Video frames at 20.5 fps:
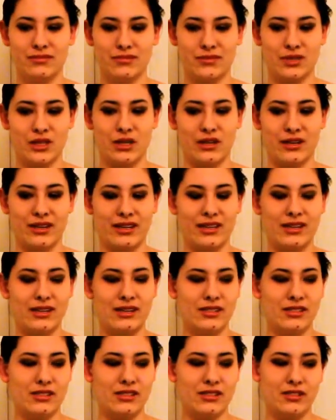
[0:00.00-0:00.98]
You know, and
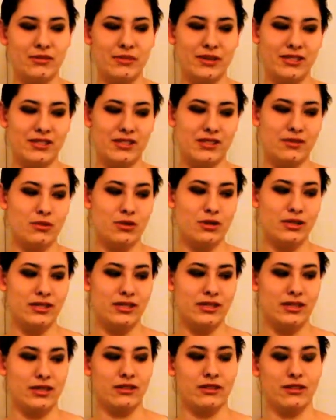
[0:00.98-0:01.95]
it's just a bit
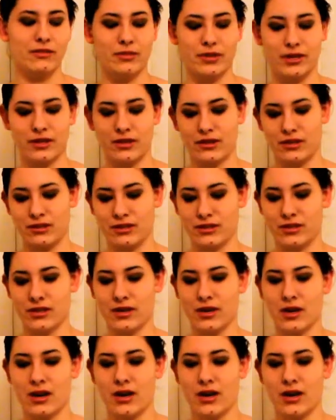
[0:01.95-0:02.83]
disappointing, because,